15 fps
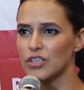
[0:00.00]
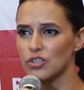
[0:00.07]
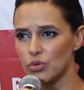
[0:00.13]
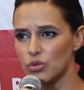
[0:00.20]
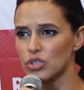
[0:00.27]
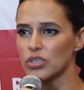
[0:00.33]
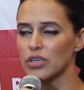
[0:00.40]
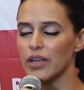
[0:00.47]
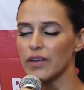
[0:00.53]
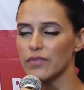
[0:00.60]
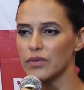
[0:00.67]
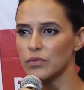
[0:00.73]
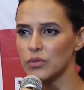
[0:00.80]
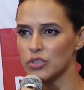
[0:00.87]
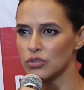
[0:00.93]
rather be
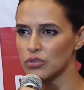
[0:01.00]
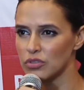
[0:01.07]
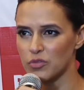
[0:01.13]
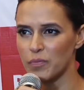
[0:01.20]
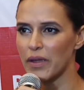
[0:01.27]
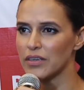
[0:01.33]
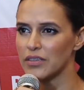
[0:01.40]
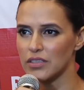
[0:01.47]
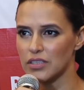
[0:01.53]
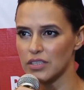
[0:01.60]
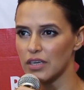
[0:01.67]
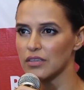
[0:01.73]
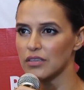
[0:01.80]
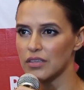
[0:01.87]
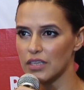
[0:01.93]
adding a fashionable
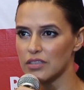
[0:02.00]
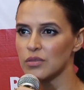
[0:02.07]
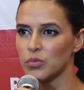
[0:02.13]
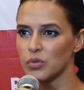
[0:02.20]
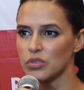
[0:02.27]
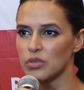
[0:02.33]
twist to it.